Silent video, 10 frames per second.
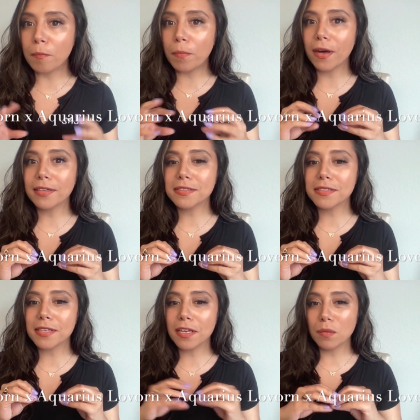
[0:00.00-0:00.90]

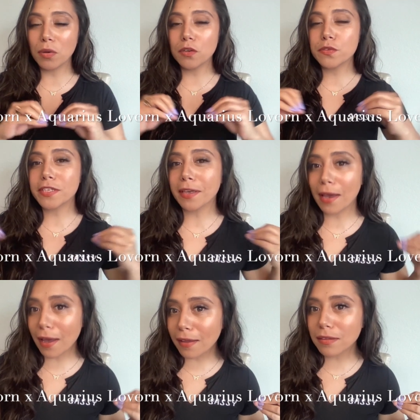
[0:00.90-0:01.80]
but an opposing
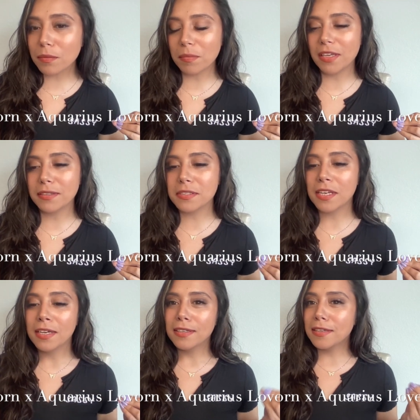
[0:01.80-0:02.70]
element,
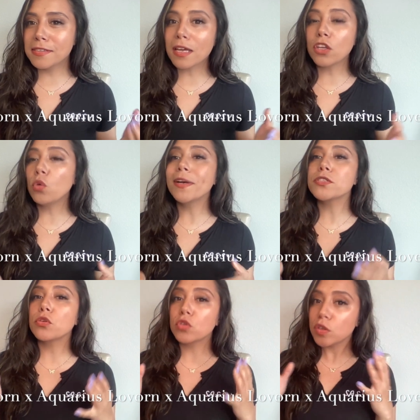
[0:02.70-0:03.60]
is that you guys
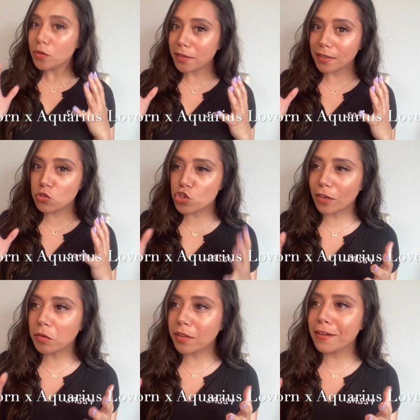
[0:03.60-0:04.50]
are looking
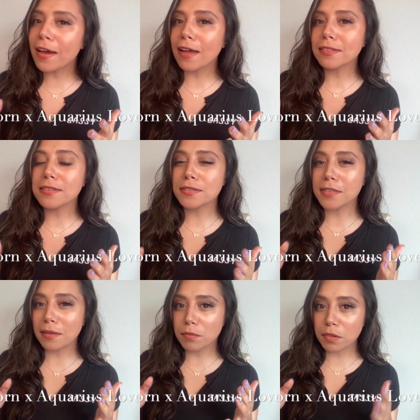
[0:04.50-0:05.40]
generally at the
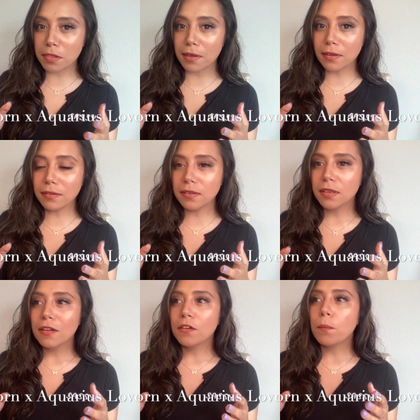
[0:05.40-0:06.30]
same thing,
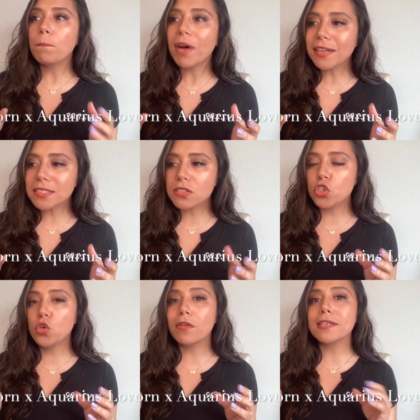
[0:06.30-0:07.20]
but
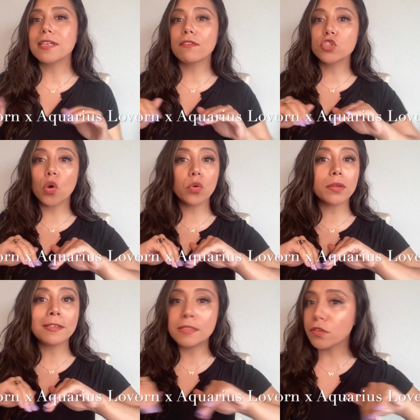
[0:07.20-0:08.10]
you guys have
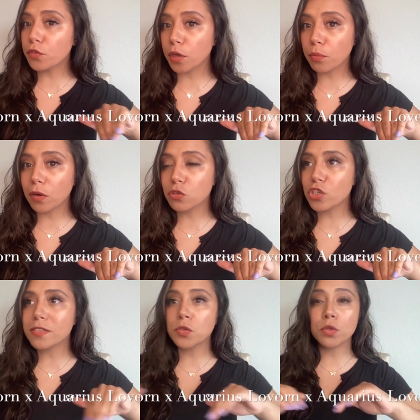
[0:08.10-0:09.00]
totally different
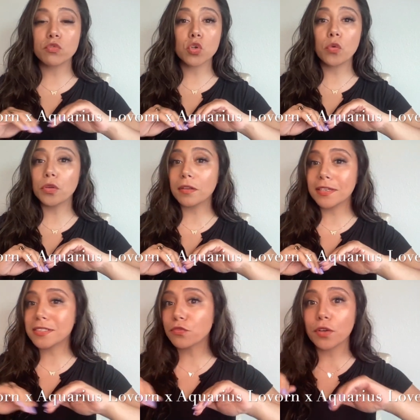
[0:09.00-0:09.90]
approaches and you have totally
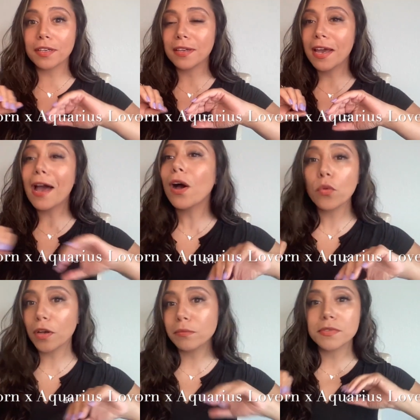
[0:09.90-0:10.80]
different
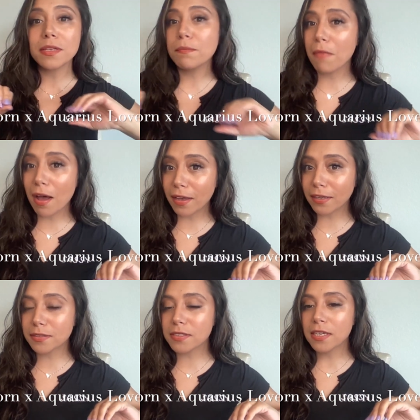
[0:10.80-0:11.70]
outcomes in
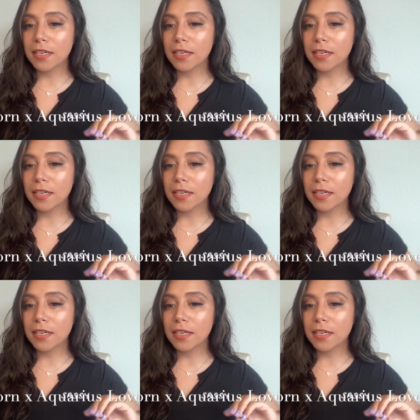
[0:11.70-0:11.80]
mind.